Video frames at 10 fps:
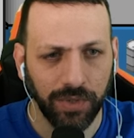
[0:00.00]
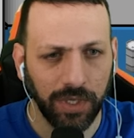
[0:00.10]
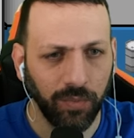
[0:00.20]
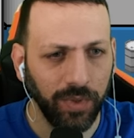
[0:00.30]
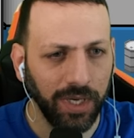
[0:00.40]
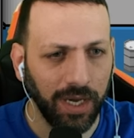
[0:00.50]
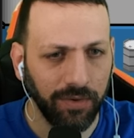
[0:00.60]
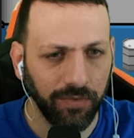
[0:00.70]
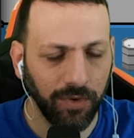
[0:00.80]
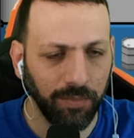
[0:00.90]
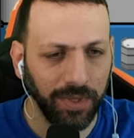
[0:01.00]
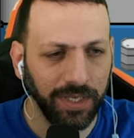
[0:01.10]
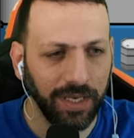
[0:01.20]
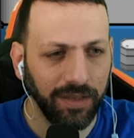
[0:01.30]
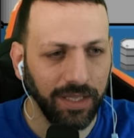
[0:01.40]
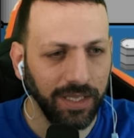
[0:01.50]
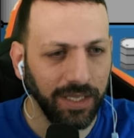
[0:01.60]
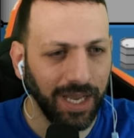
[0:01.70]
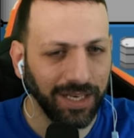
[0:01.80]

that we have completed the